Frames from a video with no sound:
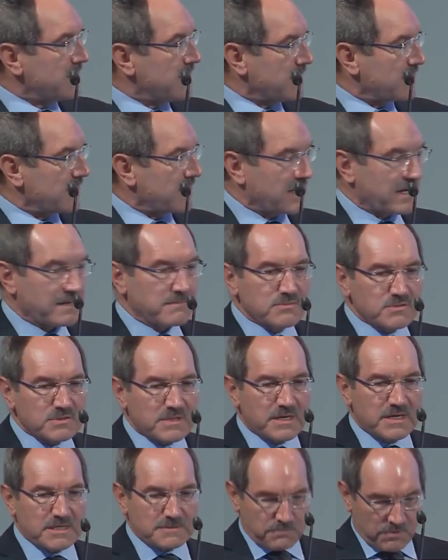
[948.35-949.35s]
defend
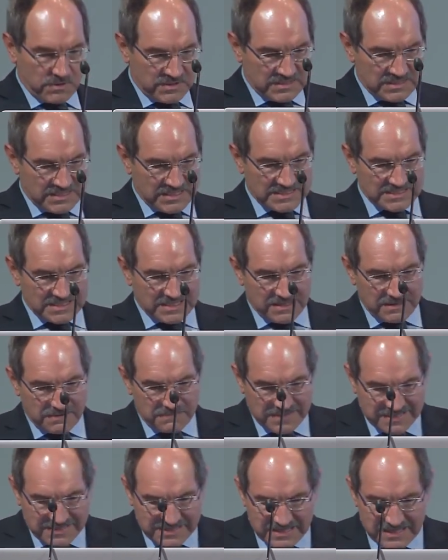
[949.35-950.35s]
the
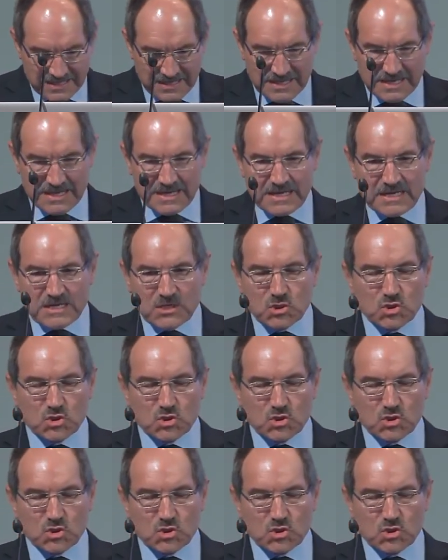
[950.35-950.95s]
demand policies,